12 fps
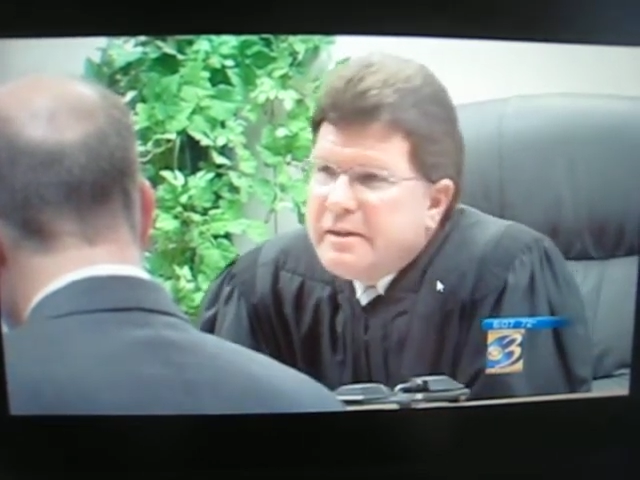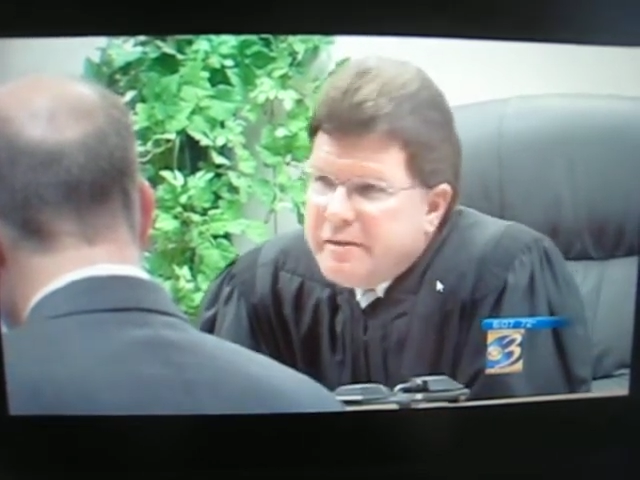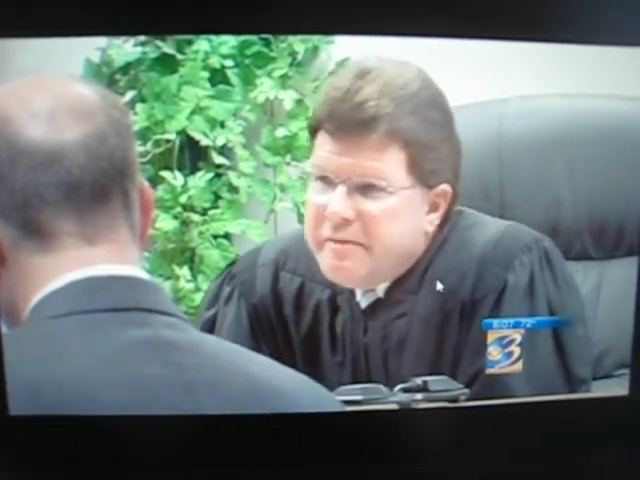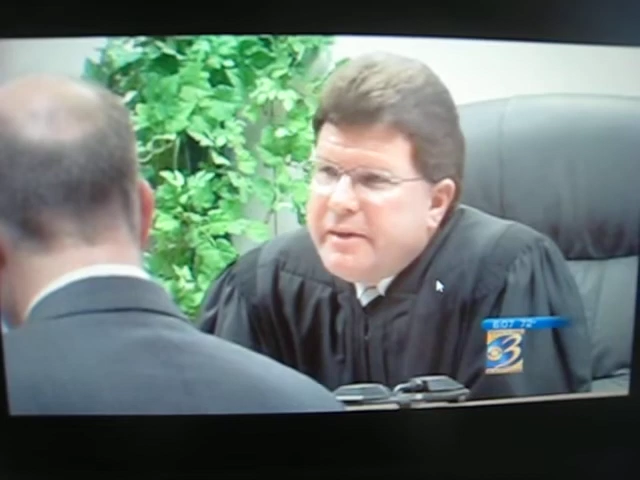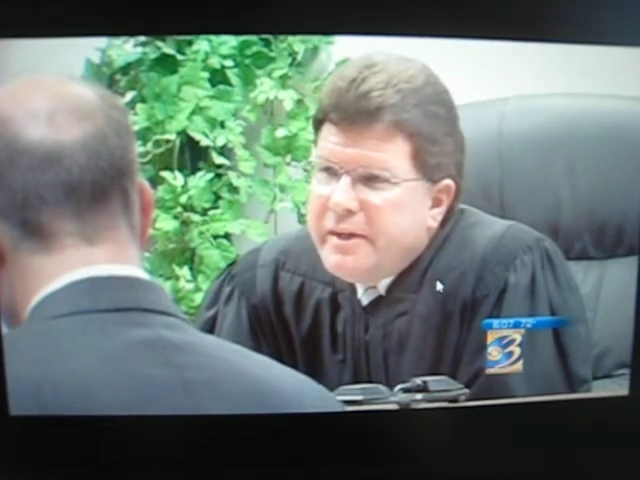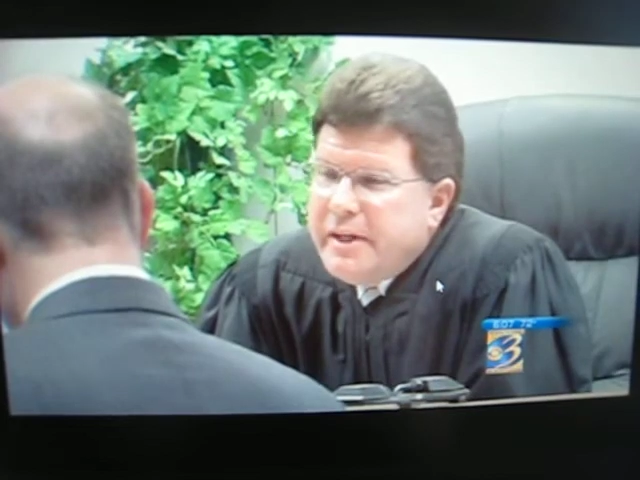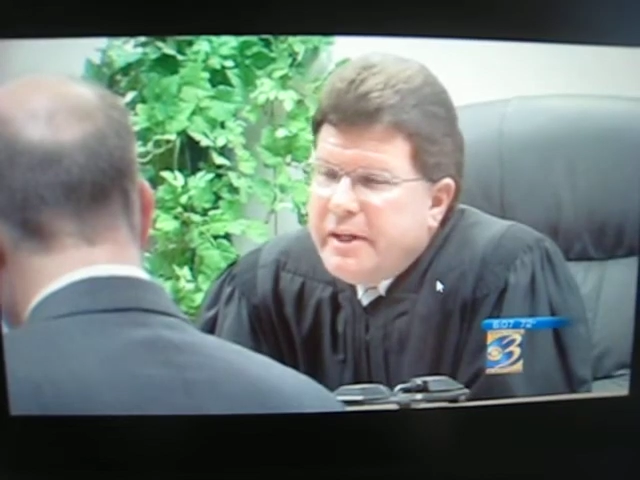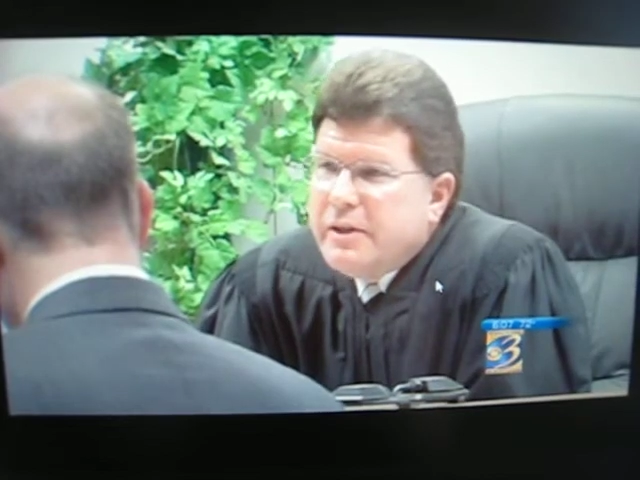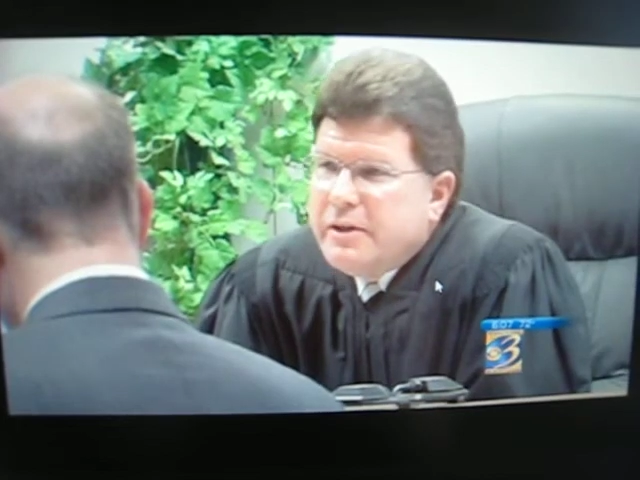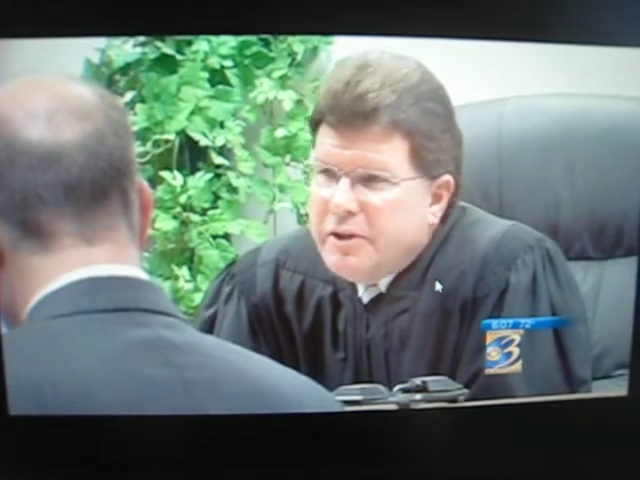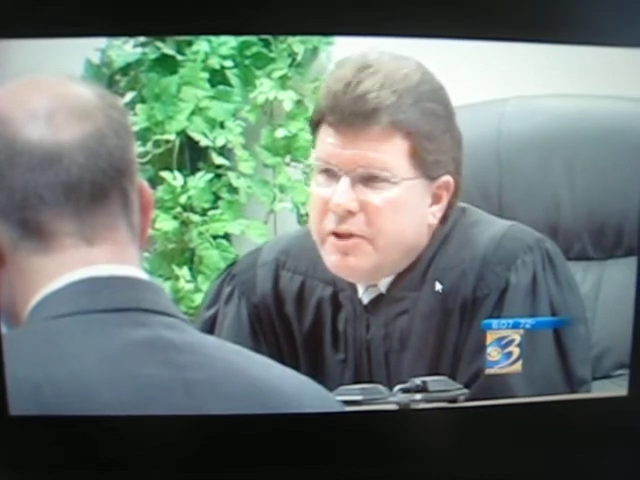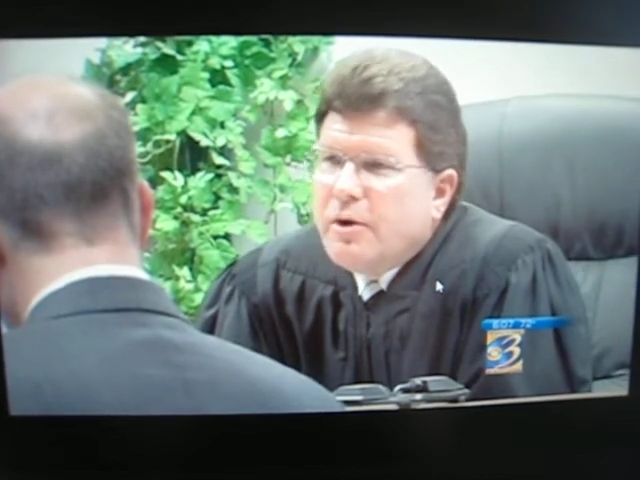to
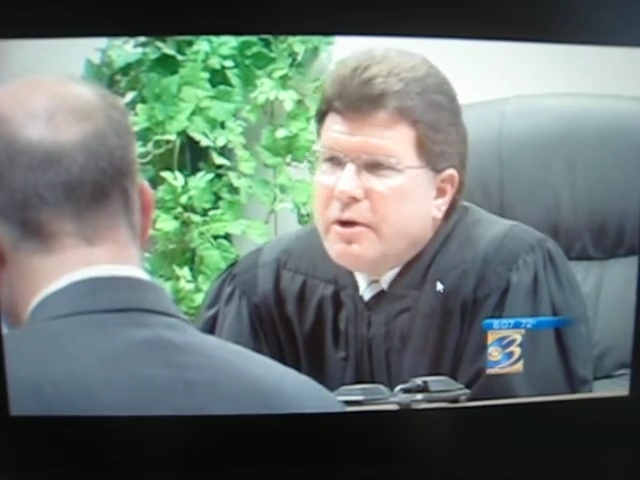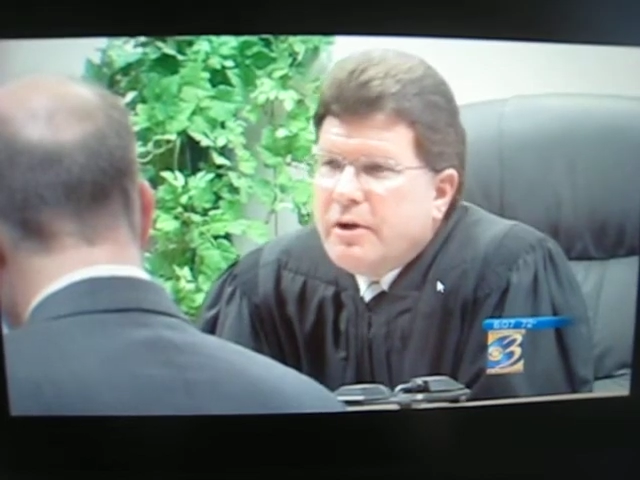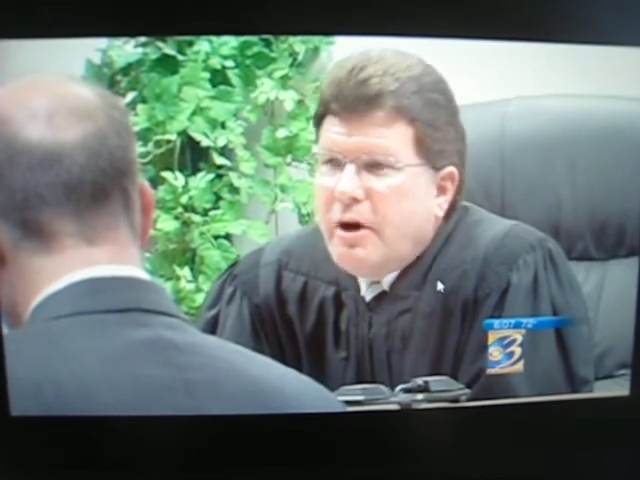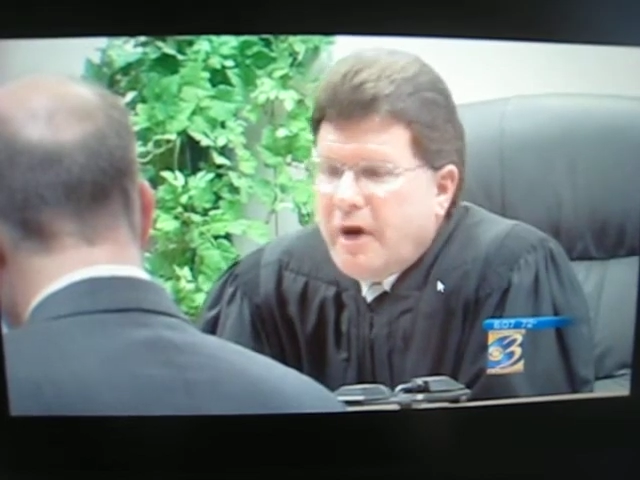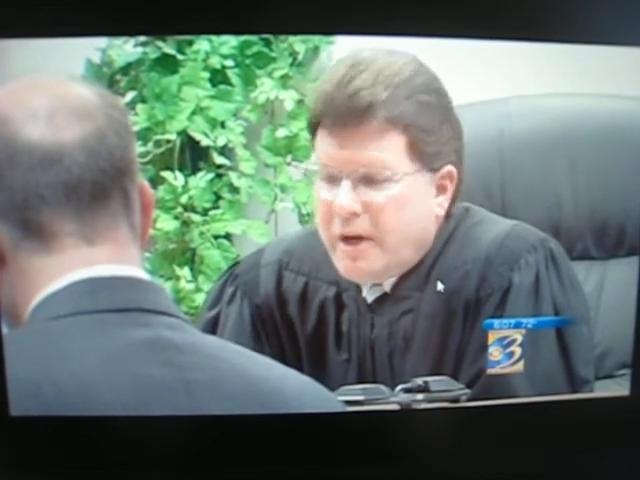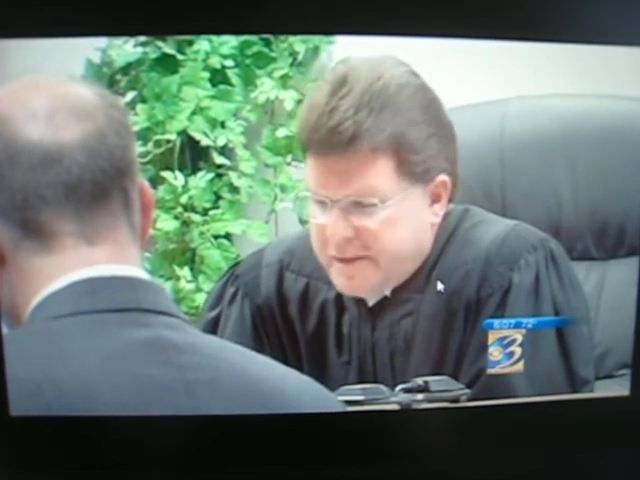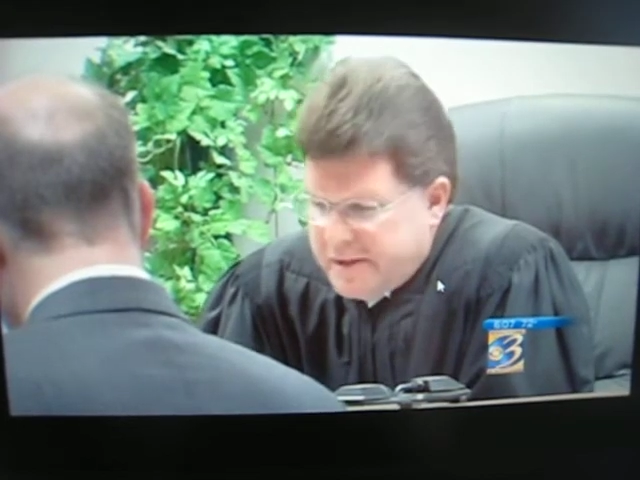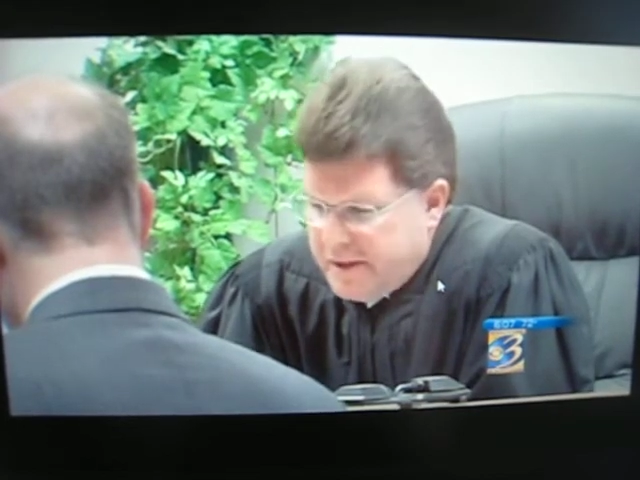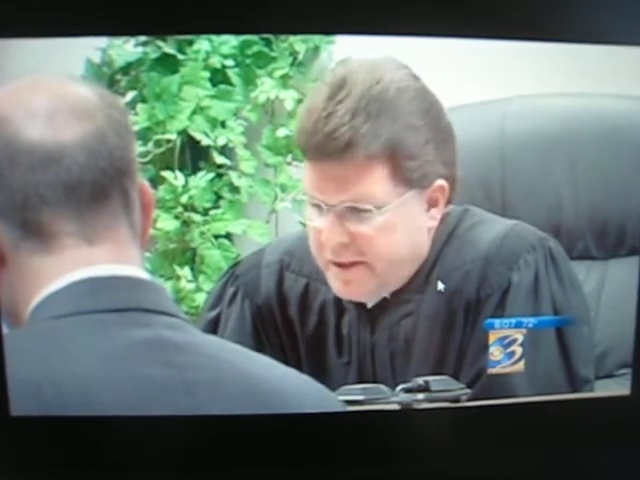feed your dogs.